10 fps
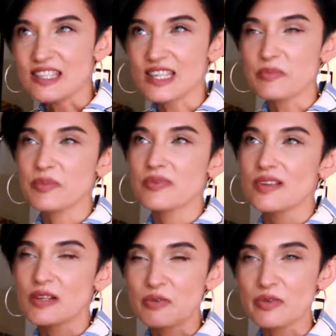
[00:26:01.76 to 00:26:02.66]
deep,
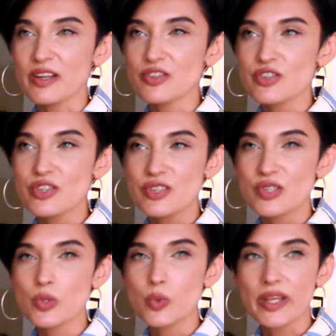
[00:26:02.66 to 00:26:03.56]
rich,
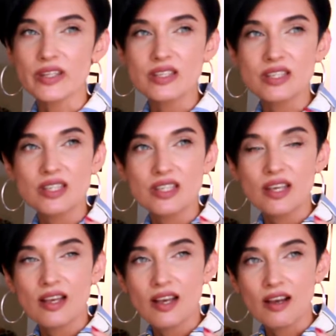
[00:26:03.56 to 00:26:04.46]
sweet,
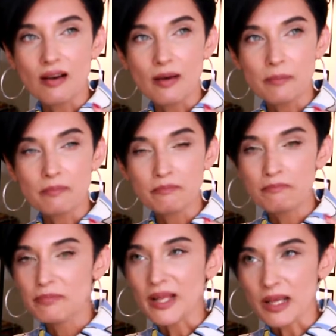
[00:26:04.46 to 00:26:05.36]

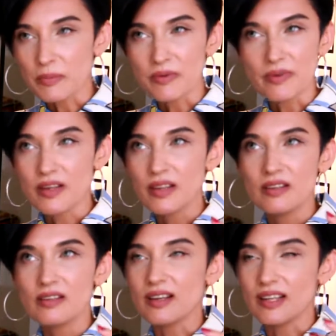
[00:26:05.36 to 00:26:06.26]
blackberry.
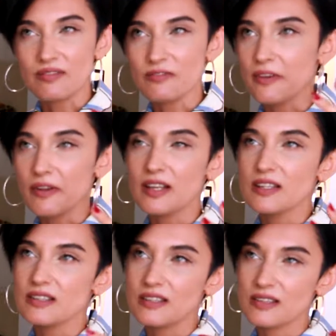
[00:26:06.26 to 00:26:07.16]
I can feel it.
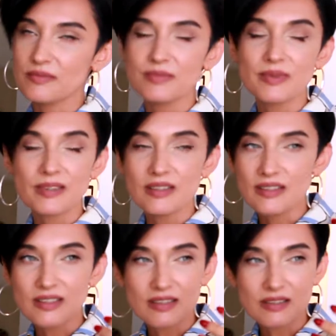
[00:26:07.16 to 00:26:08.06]
The
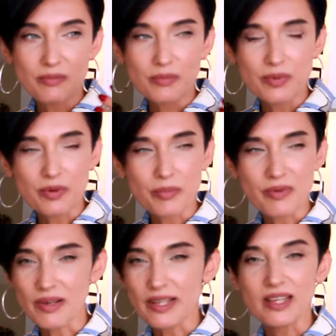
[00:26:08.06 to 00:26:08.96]

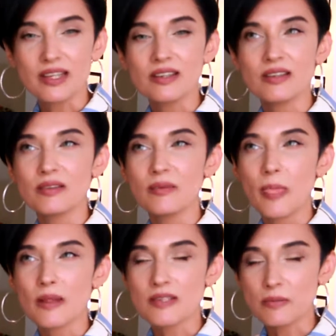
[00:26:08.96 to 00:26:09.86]
praline,
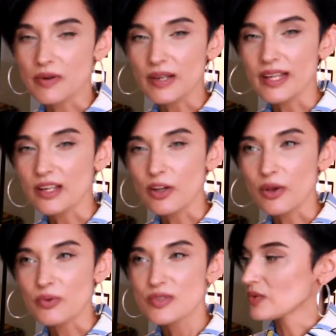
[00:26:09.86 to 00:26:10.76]
some praline
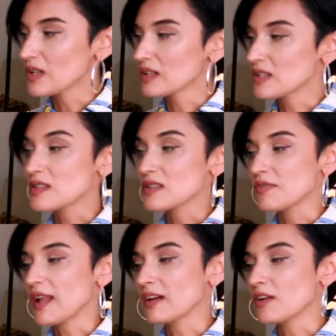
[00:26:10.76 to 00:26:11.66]
notes. This is a
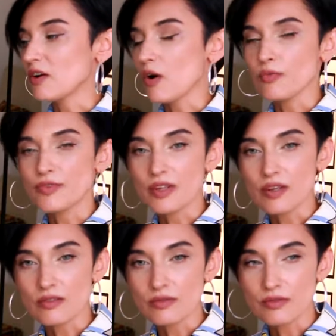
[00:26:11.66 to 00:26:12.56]
flanker of
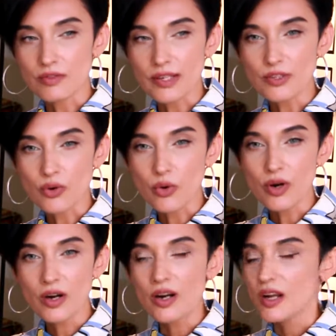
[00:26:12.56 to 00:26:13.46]
the Red
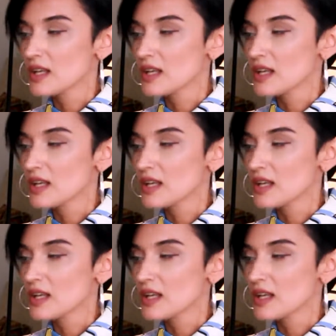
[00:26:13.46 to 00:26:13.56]
Door.